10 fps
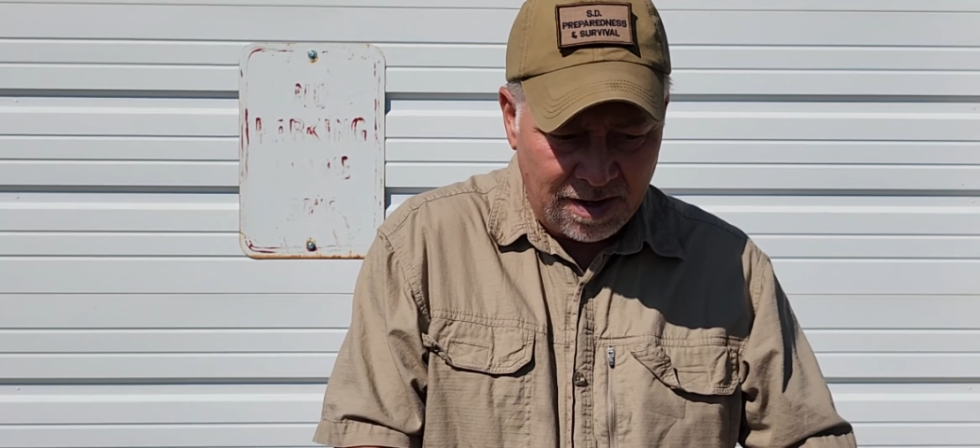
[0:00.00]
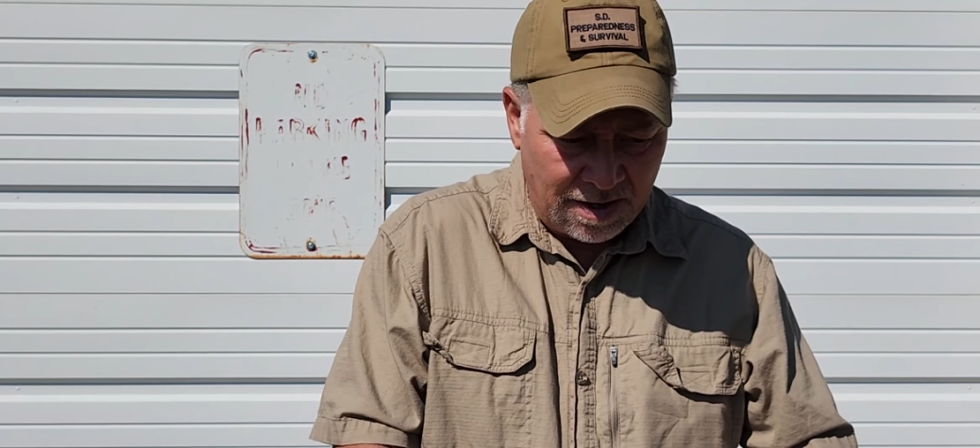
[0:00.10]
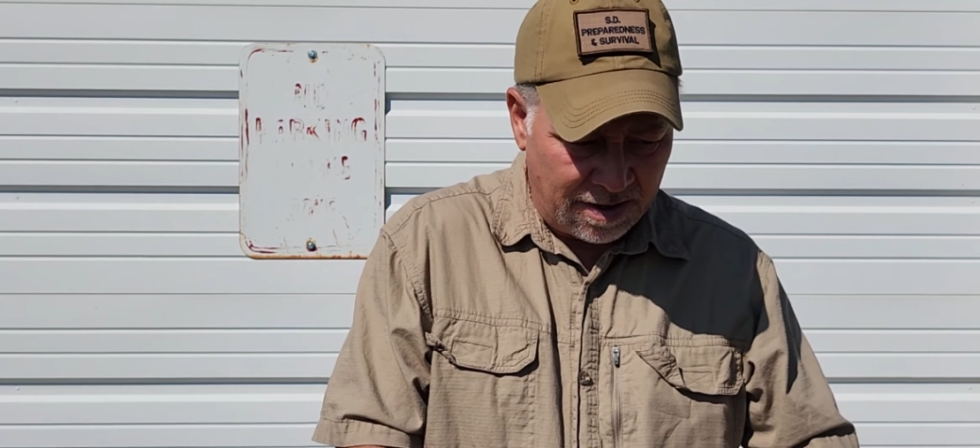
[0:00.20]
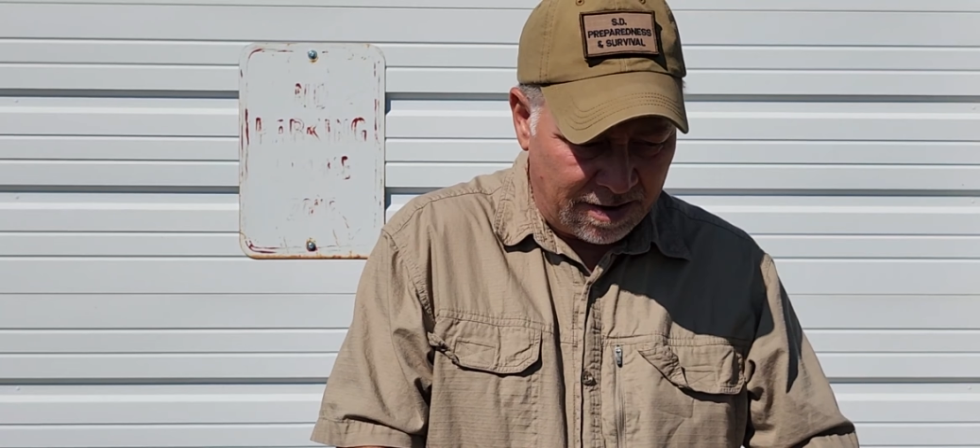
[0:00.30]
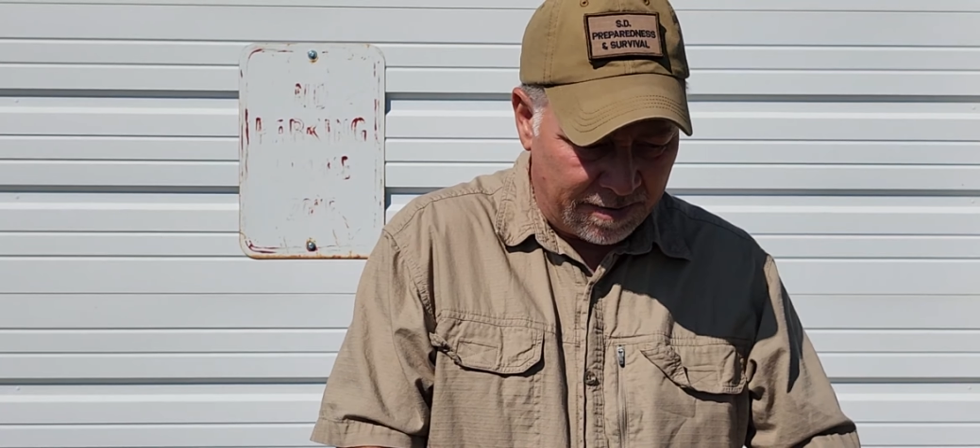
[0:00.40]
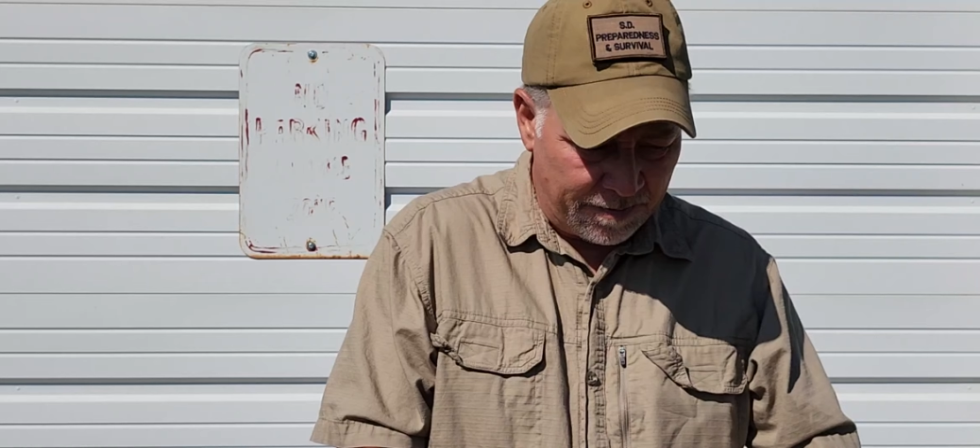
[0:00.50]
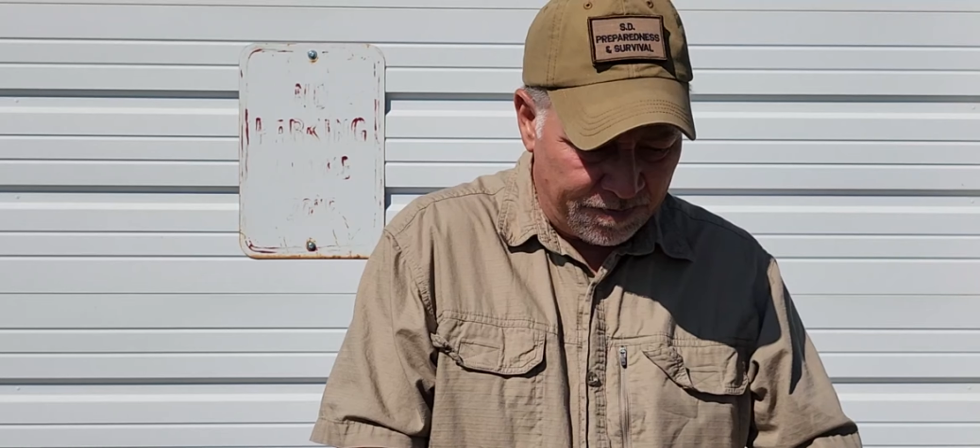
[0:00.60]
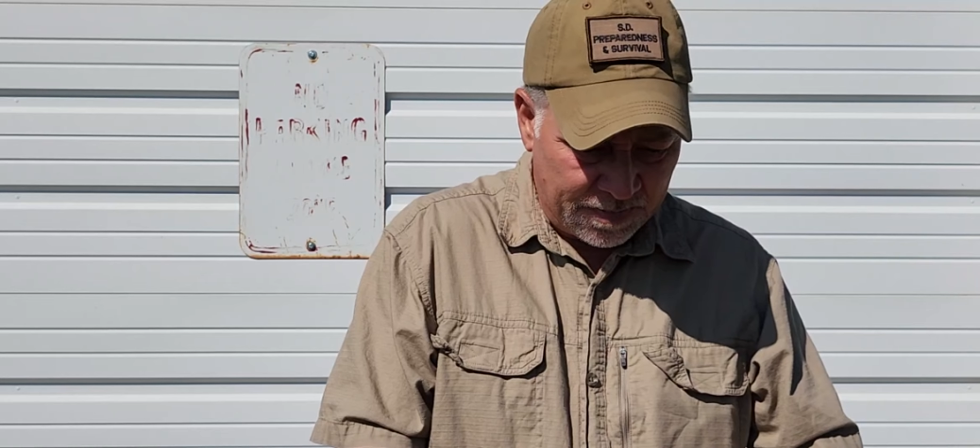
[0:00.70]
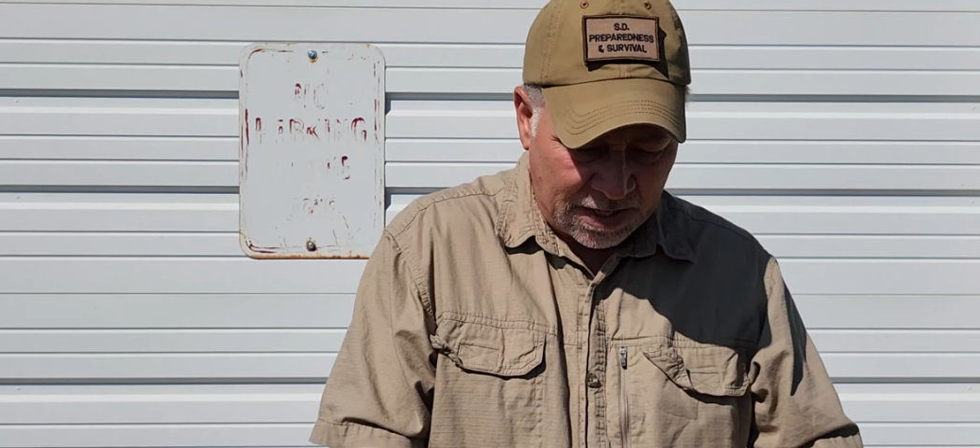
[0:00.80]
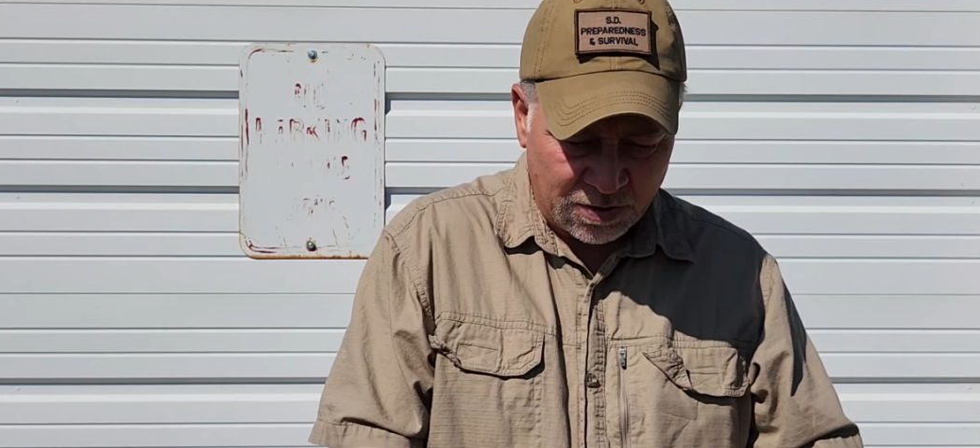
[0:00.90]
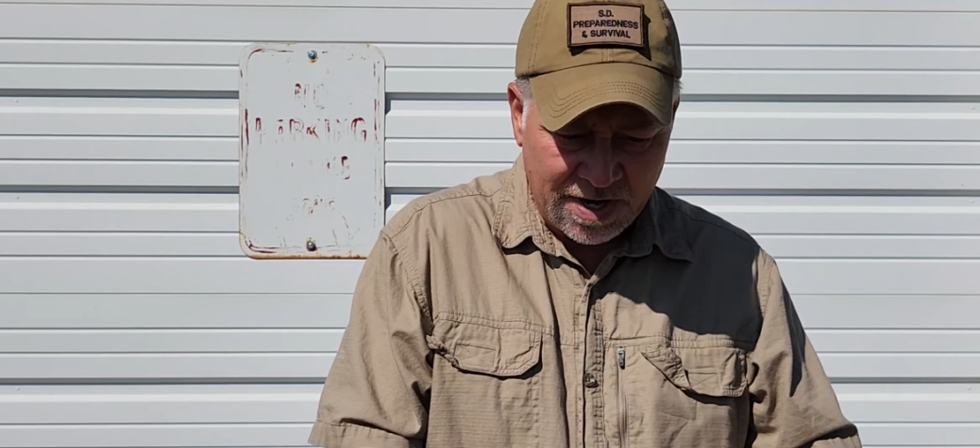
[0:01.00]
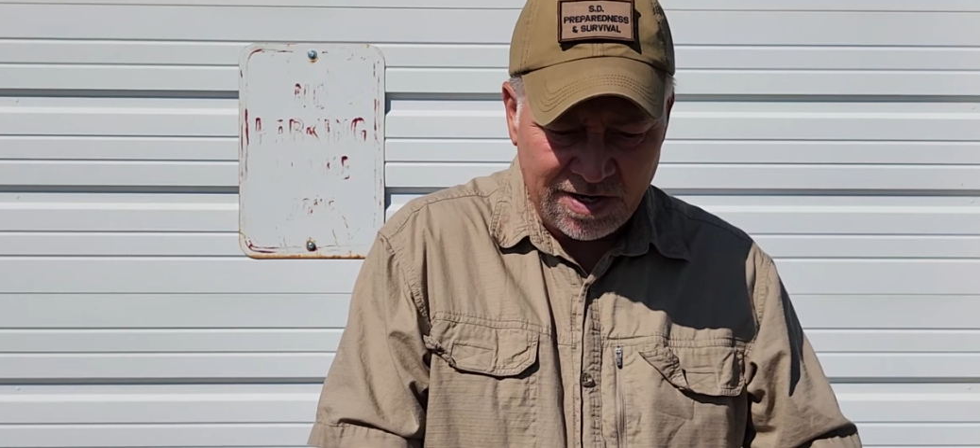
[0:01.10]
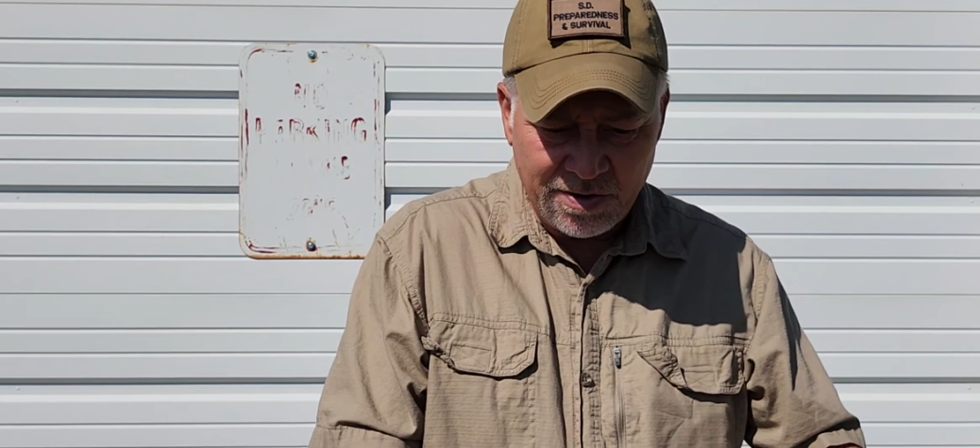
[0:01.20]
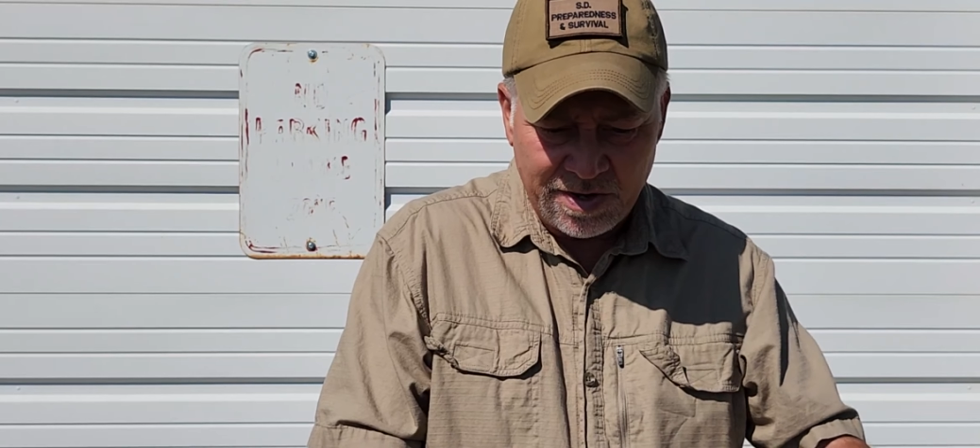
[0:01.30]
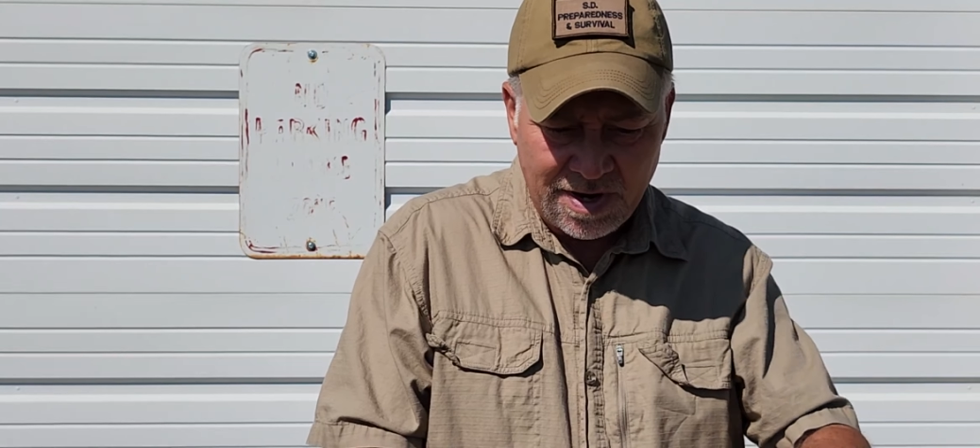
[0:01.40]
I tried
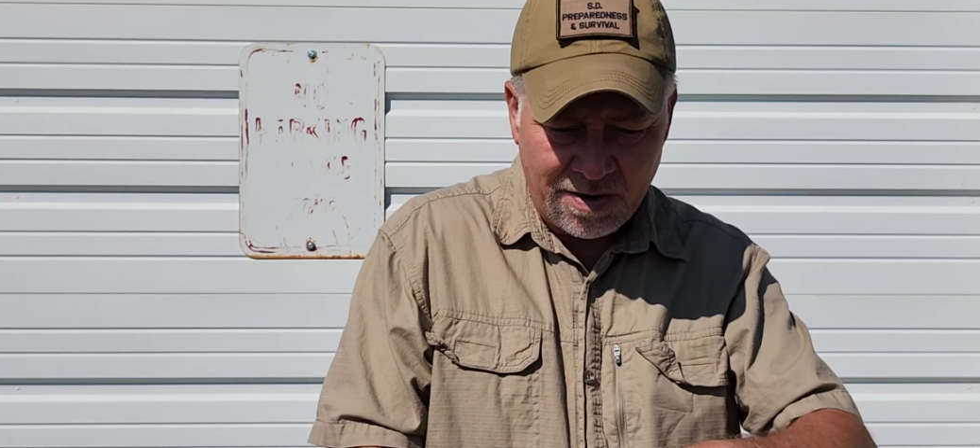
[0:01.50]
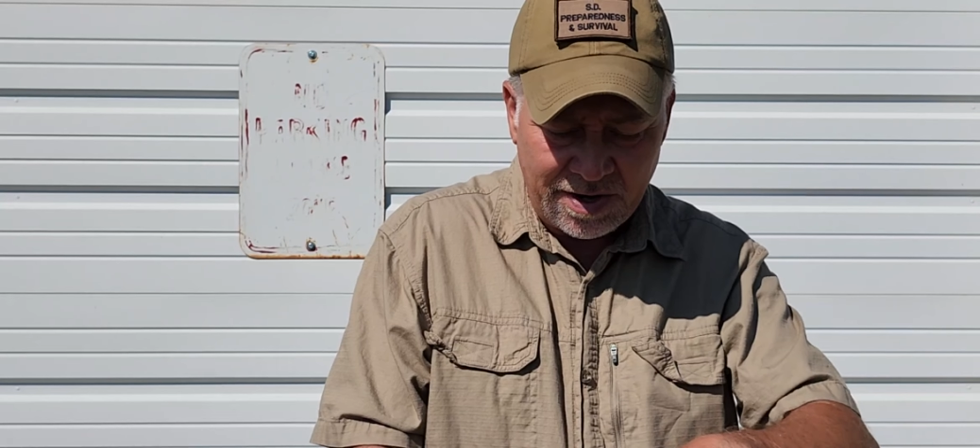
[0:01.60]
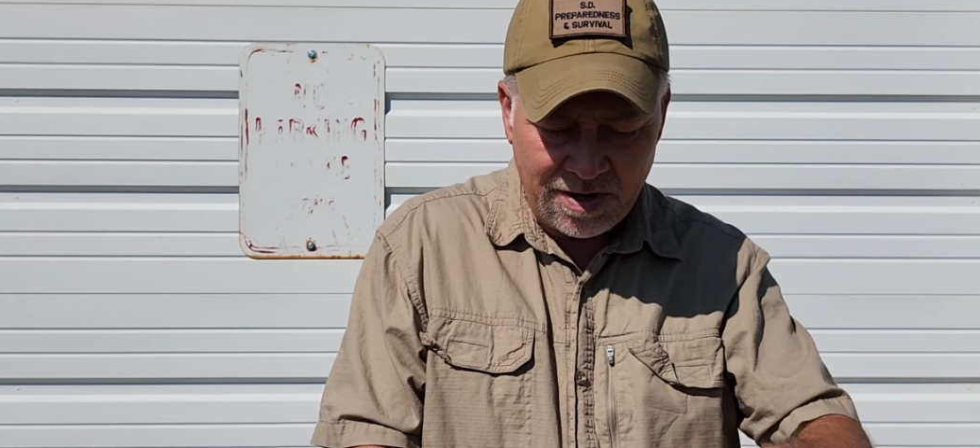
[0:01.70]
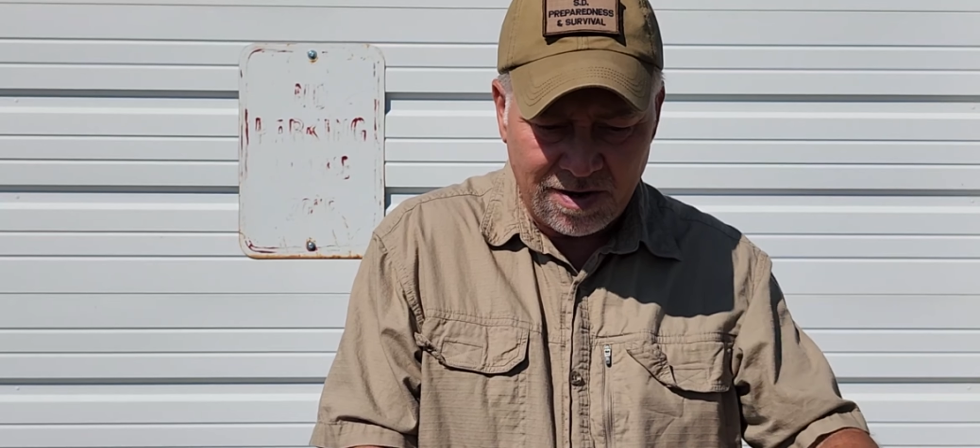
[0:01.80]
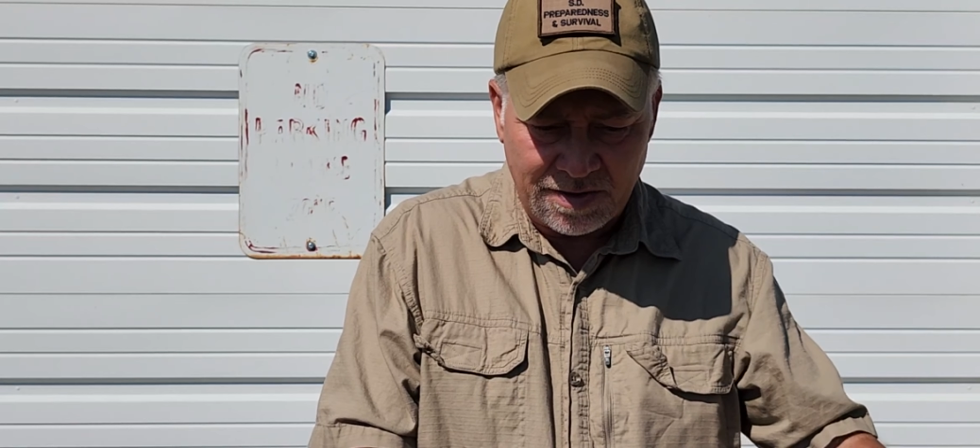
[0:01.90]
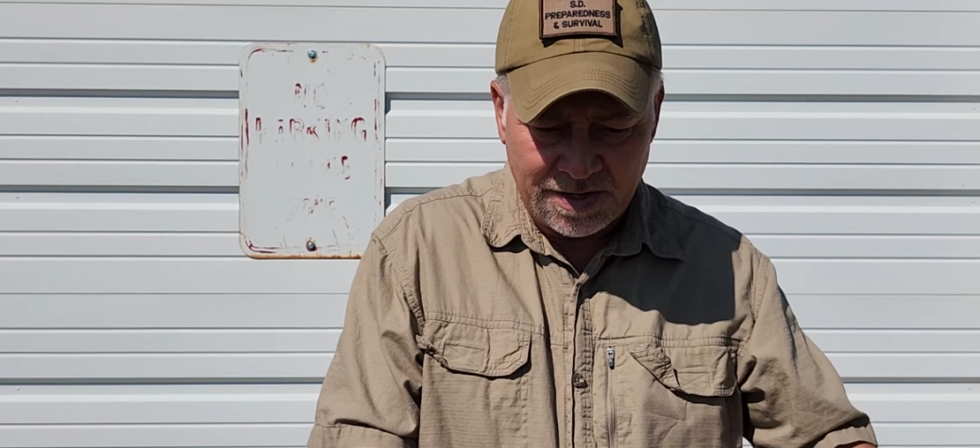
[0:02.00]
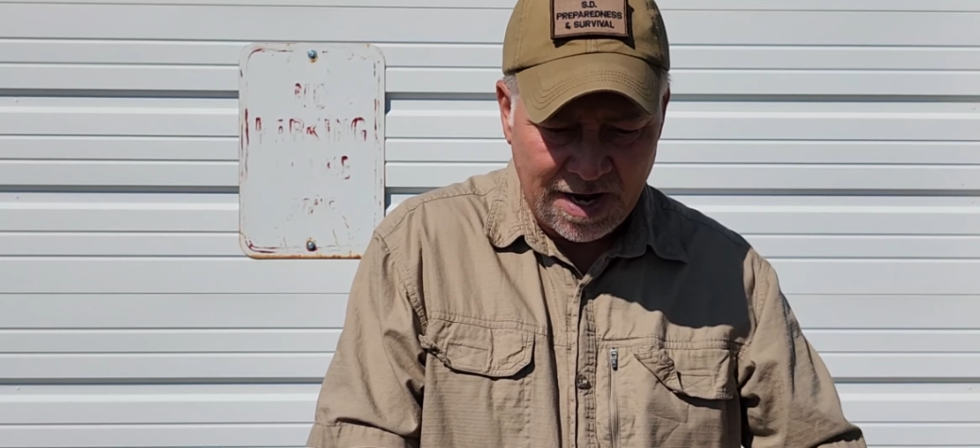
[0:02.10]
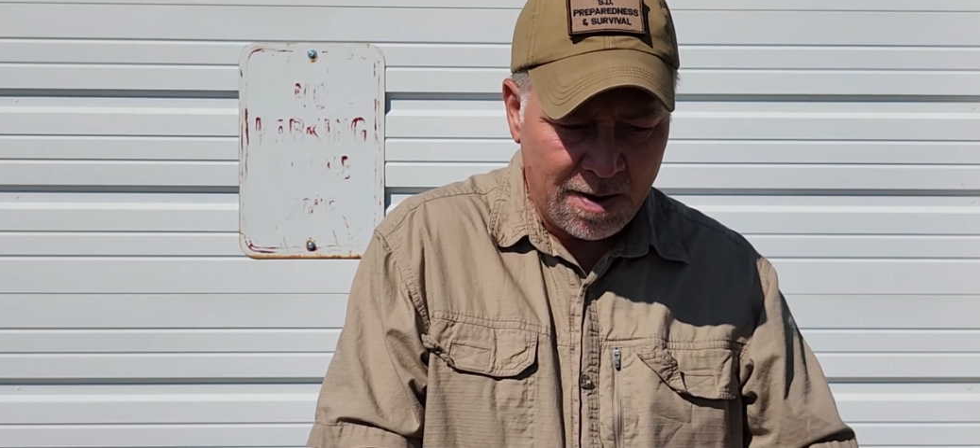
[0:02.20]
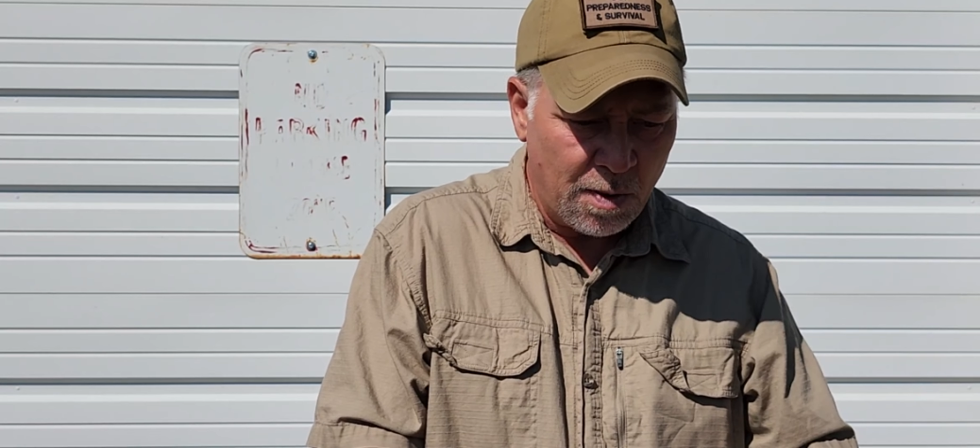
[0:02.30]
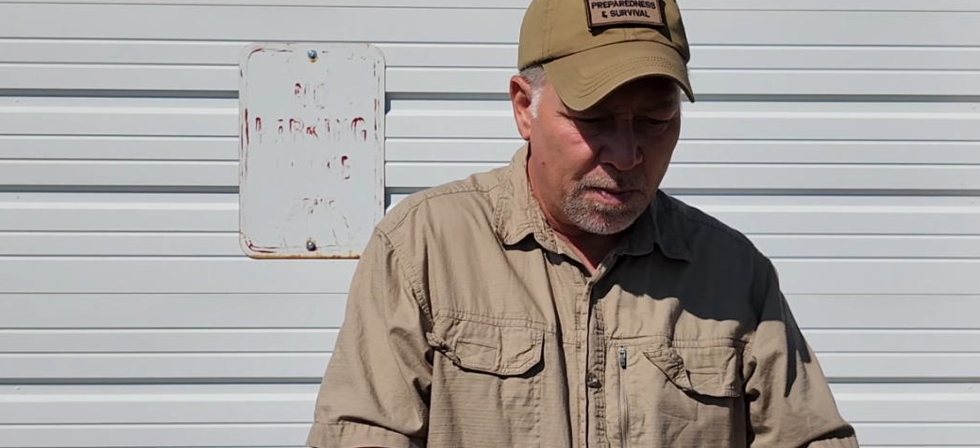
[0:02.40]
doing it out here on the table,